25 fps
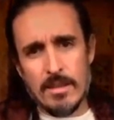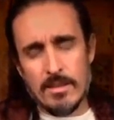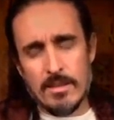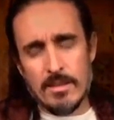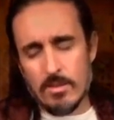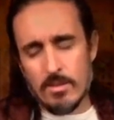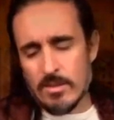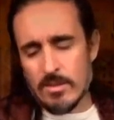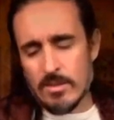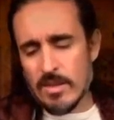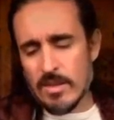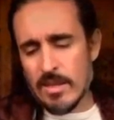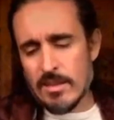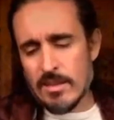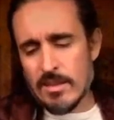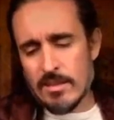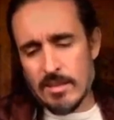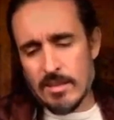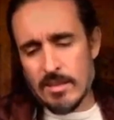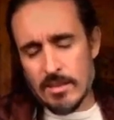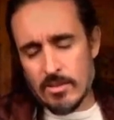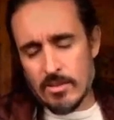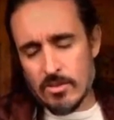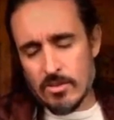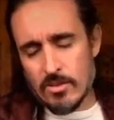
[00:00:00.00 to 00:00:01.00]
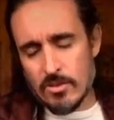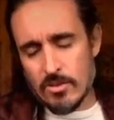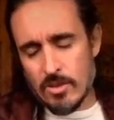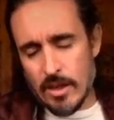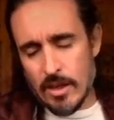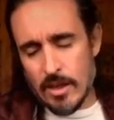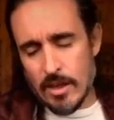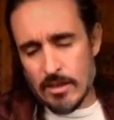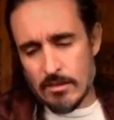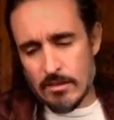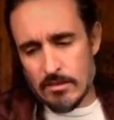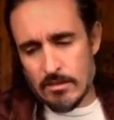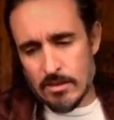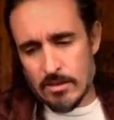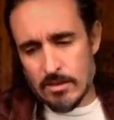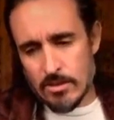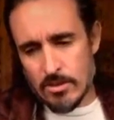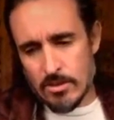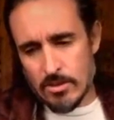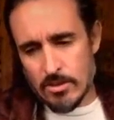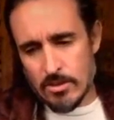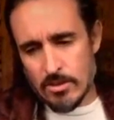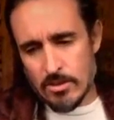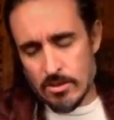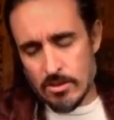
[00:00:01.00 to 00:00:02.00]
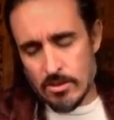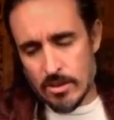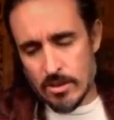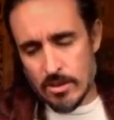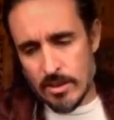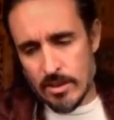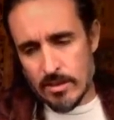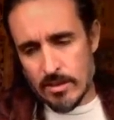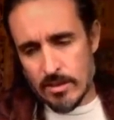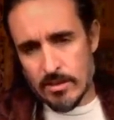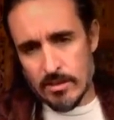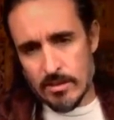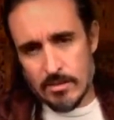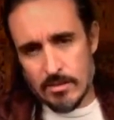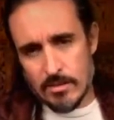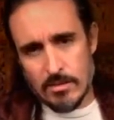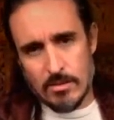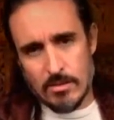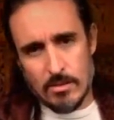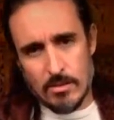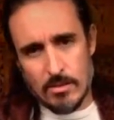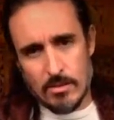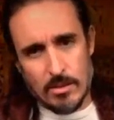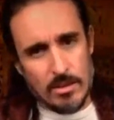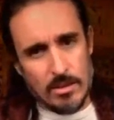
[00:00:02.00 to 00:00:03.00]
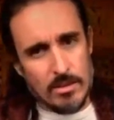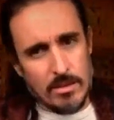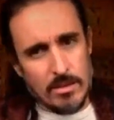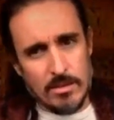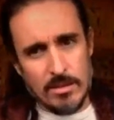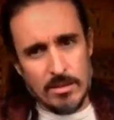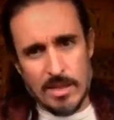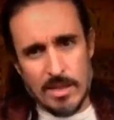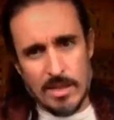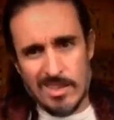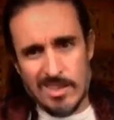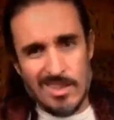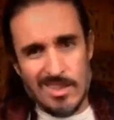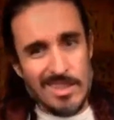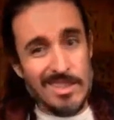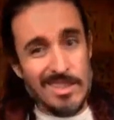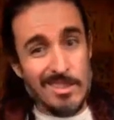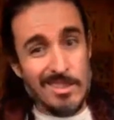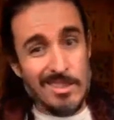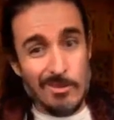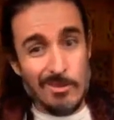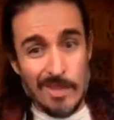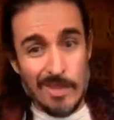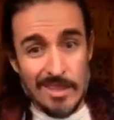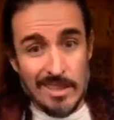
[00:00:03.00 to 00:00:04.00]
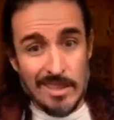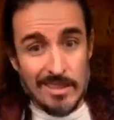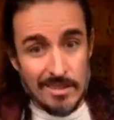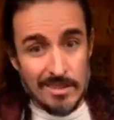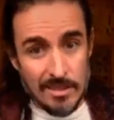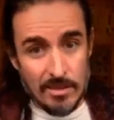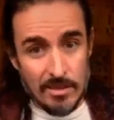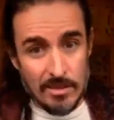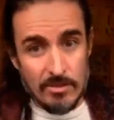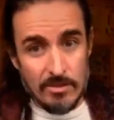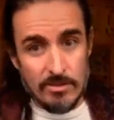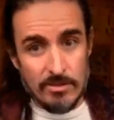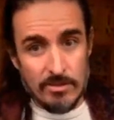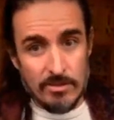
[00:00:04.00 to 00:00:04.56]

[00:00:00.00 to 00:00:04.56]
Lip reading: So it's got this like childish innocence to it. It's not trying to defend itself.